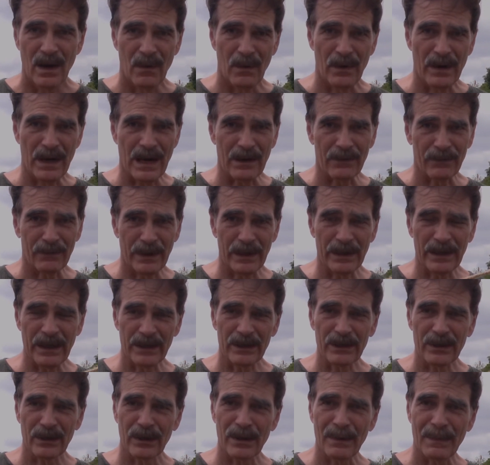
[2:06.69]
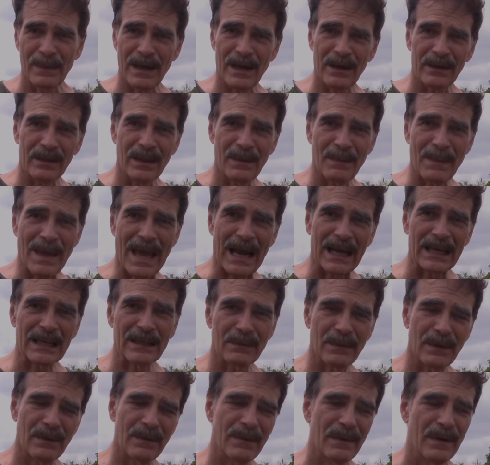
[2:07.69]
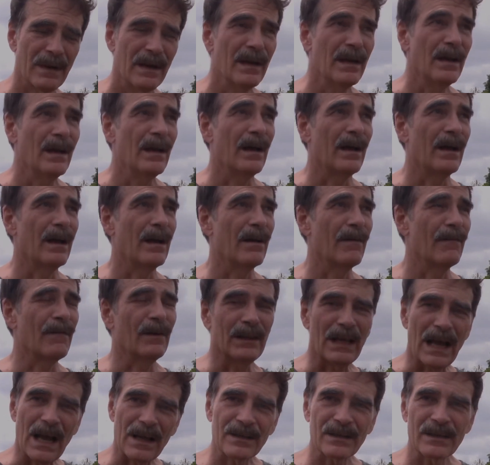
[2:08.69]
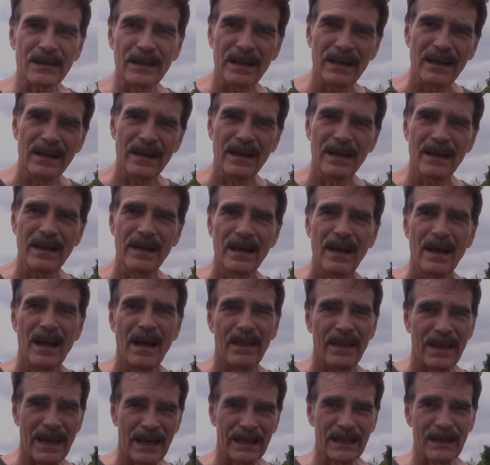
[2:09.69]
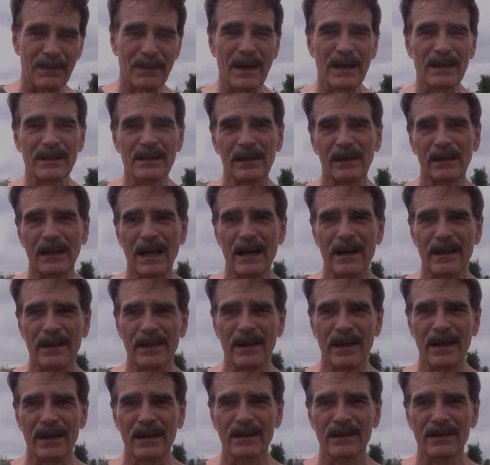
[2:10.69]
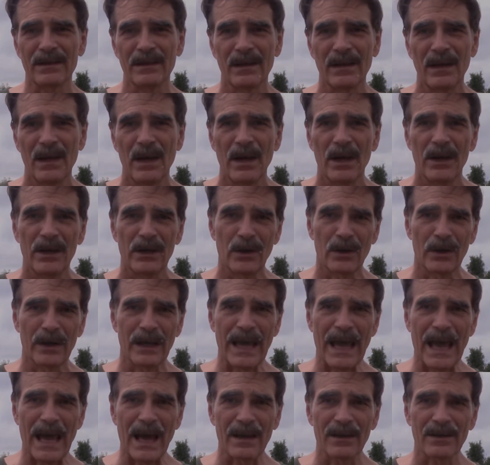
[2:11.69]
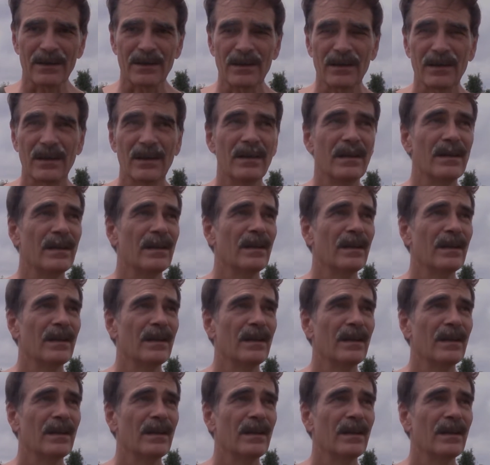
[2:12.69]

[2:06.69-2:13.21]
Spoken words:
We're not really sure about the maximum velocity. That depends on a lot of things. Your cast.